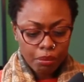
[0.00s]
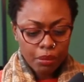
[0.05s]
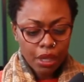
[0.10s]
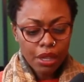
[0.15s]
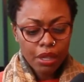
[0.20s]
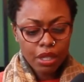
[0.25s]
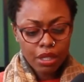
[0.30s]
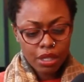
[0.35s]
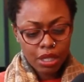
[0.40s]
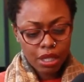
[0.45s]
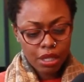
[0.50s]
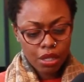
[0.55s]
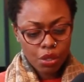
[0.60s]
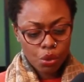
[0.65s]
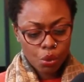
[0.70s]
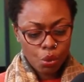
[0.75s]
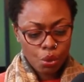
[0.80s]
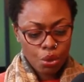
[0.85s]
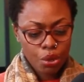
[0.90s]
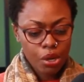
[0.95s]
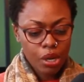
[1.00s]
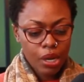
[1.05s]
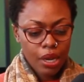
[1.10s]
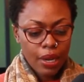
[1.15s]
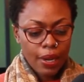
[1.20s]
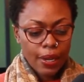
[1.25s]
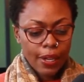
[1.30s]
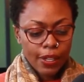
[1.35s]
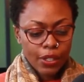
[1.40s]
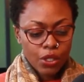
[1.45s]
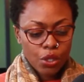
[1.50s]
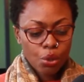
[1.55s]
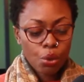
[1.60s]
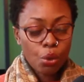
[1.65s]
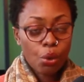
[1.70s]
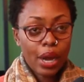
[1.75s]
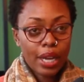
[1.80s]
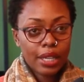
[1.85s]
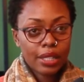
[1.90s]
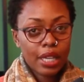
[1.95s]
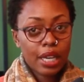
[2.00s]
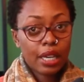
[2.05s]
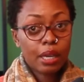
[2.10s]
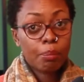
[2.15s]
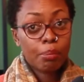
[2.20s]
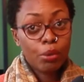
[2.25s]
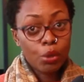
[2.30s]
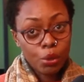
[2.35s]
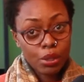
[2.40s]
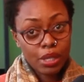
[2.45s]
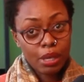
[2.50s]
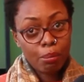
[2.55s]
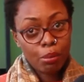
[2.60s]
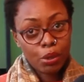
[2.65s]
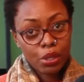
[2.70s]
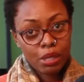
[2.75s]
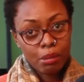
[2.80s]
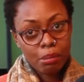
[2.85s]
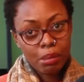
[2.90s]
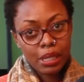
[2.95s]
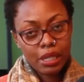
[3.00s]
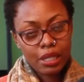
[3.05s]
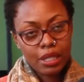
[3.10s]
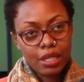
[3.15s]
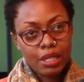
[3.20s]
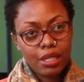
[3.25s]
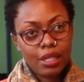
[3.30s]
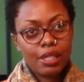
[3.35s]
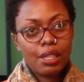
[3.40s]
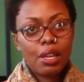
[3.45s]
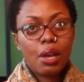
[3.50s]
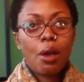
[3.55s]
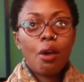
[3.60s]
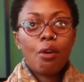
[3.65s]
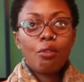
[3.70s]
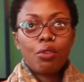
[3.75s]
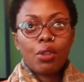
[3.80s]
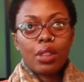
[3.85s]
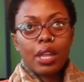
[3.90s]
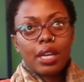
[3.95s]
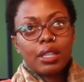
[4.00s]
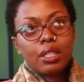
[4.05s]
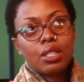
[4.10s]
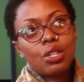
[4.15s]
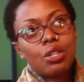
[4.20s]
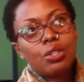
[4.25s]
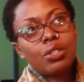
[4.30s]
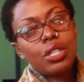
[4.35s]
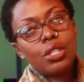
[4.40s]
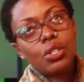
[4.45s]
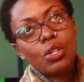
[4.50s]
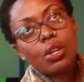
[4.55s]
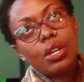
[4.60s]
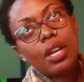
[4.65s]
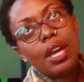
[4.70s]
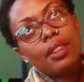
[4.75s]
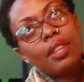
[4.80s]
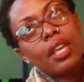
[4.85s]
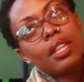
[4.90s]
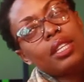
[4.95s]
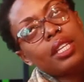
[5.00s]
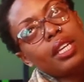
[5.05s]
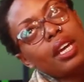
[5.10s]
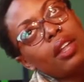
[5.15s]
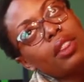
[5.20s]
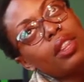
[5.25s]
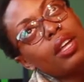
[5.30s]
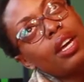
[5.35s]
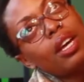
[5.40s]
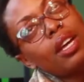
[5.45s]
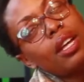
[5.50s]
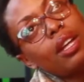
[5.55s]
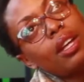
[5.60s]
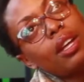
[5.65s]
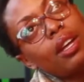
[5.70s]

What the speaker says: the status quo? So I started Pros and Possibilities for that reason. And then the other